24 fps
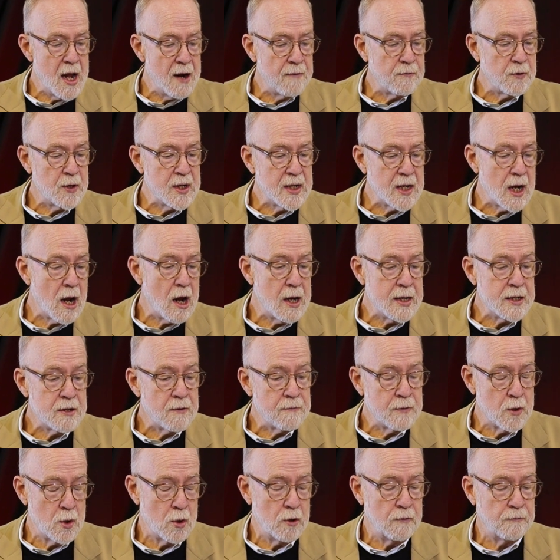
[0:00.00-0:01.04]
every kind
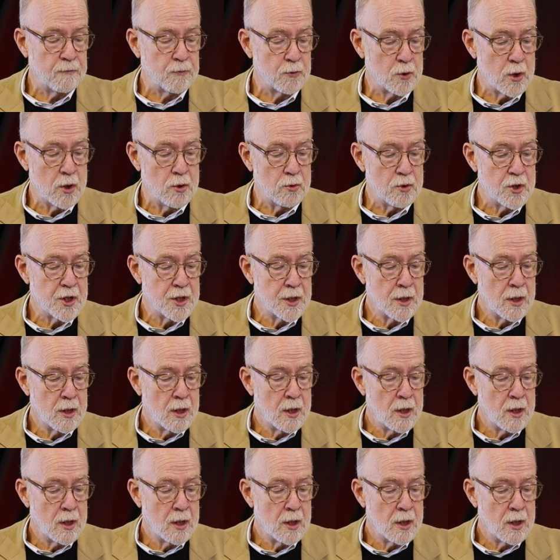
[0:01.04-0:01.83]
of good fruit.